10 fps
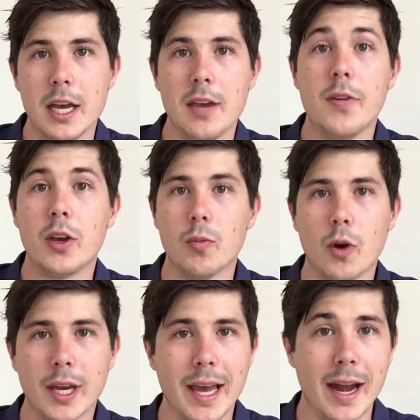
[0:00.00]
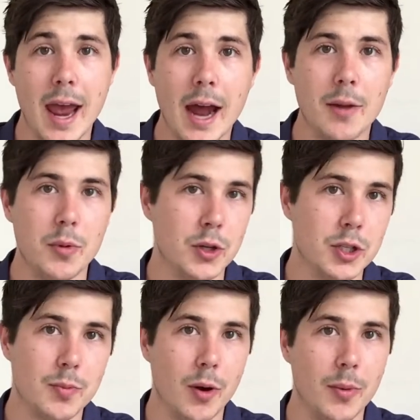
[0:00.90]
if you can work out how to
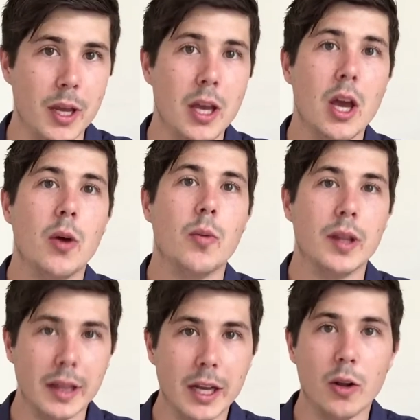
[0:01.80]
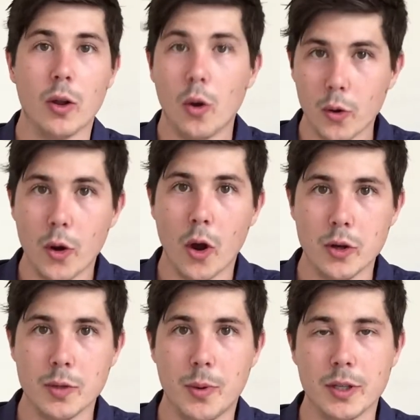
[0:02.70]
purchase property with little or no
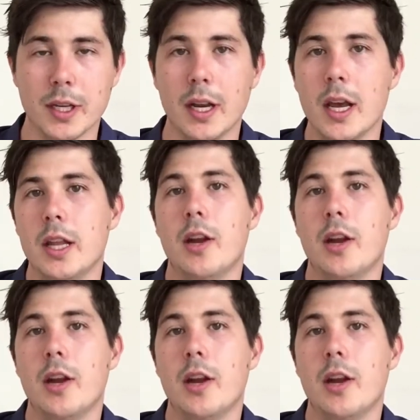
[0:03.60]
deposit.